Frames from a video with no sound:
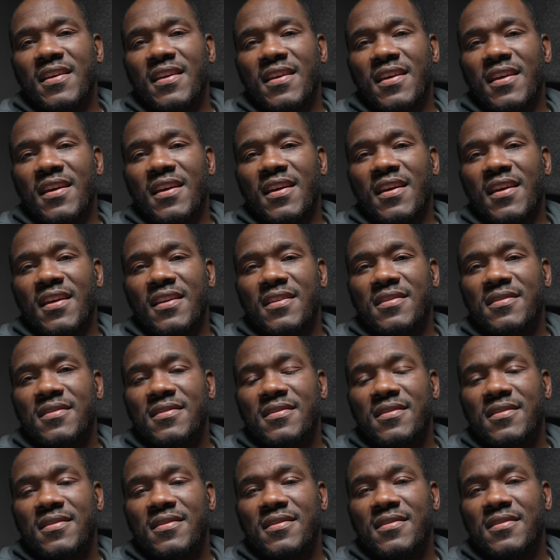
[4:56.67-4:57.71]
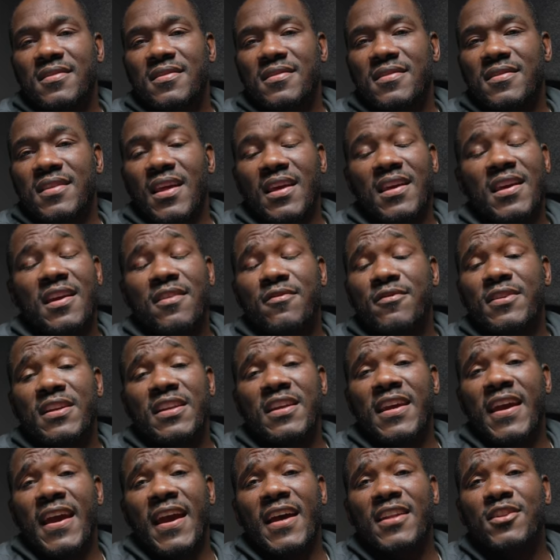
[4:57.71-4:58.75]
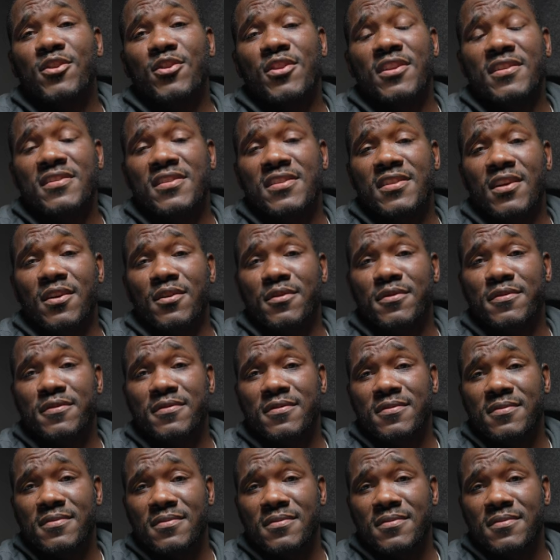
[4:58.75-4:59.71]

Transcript: and they can't really handle themselves.